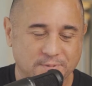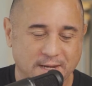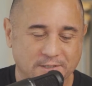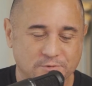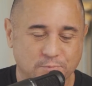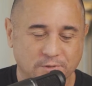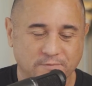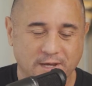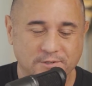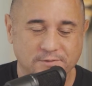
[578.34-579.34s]
package book
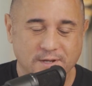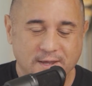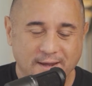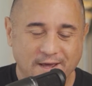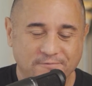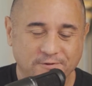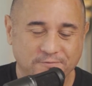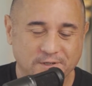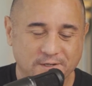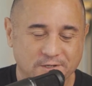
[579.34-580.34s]
valued at
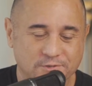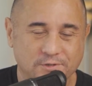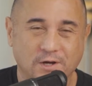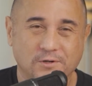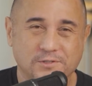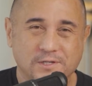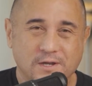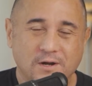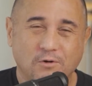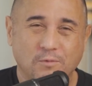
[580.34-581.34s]
$1,500
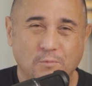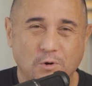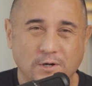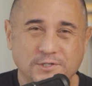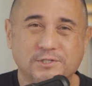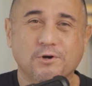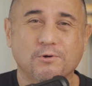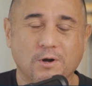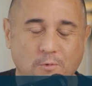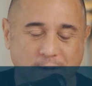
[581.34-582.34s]
or more. Just go to our